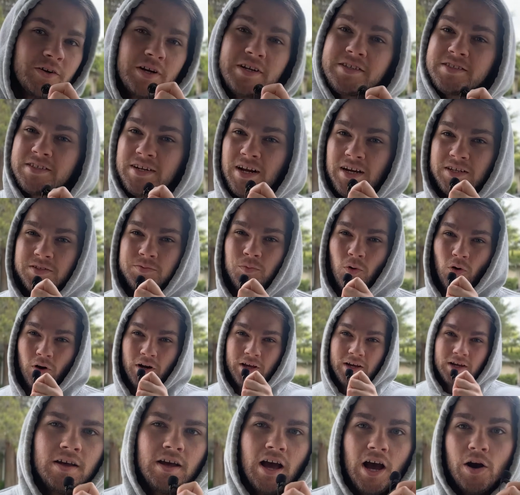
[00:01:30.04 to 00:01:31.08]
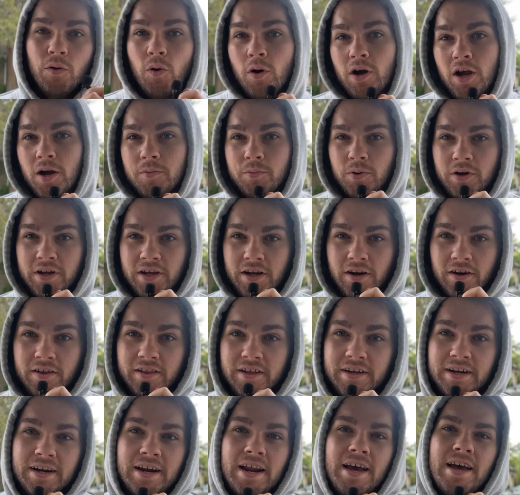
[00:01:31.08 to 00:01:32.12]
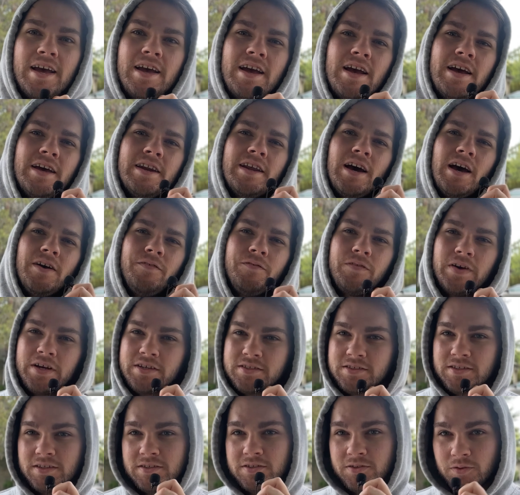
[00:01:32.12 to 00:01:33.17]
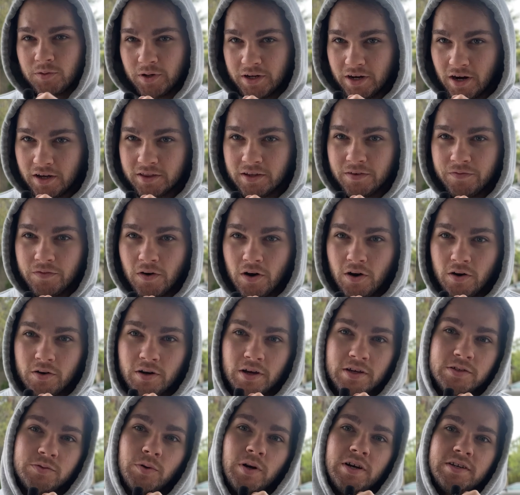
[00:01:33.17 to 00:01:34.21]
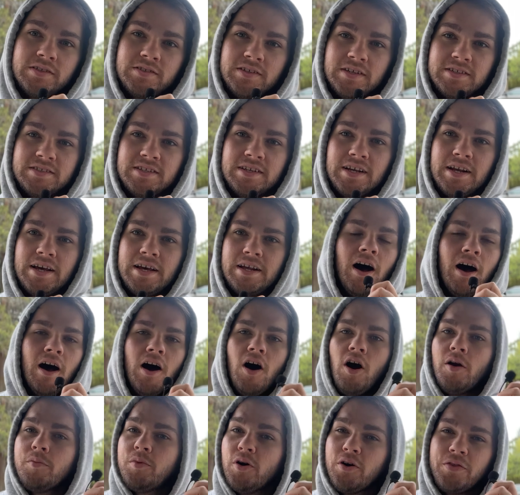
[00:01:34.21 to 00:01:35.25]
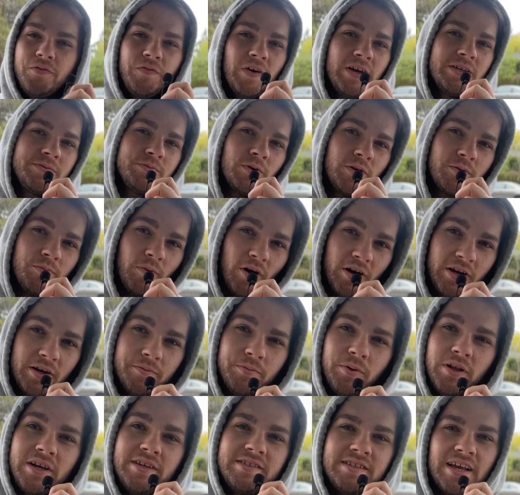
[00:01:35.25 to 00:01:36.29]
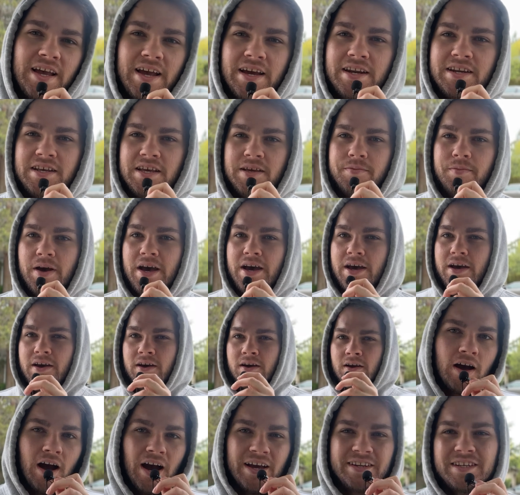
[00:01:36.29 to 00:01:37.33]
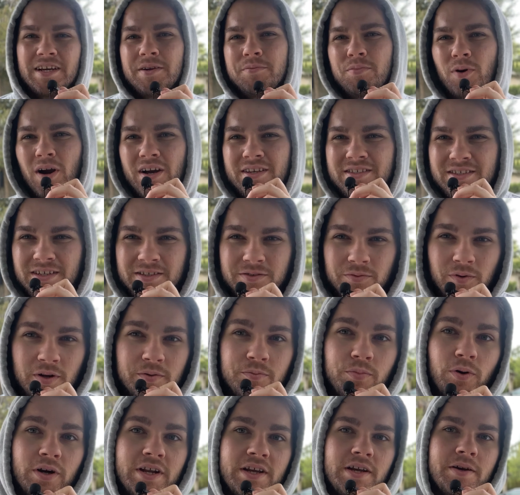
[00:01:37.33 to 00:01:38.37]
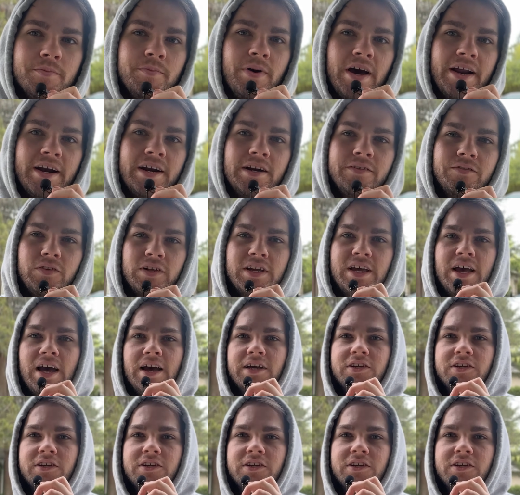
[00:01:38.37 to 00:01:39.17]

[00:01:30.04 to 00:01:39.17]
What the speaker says: it is the next morning. I woke up pretty early today and I fixed the screen on the phone as well as listed it on both Facebook Marketplace and eBay. I did price this one pretty competitively at